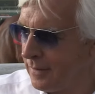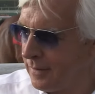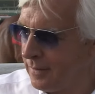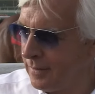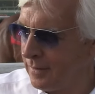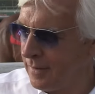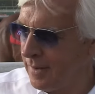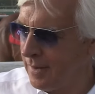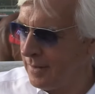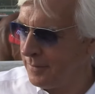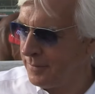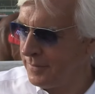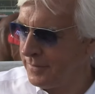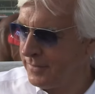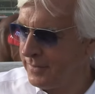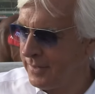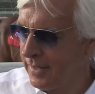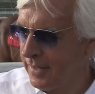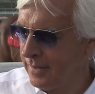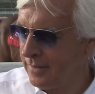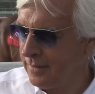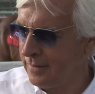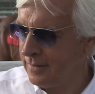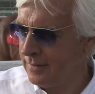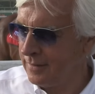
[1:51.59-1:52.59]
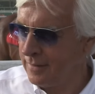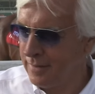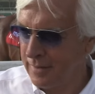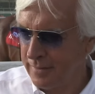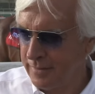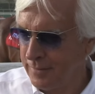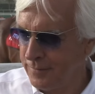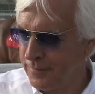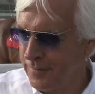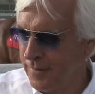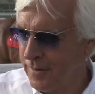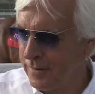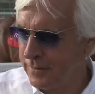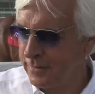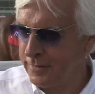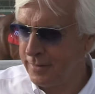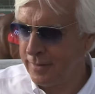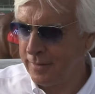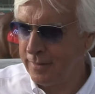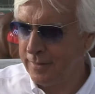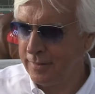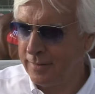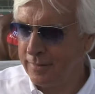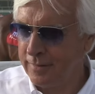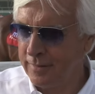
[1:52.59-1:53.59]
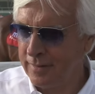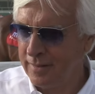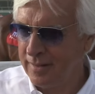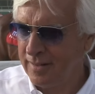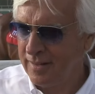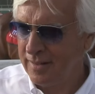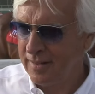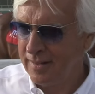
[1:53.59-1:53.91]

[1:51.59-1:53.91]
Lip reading: and all of a sudden, on the far turn,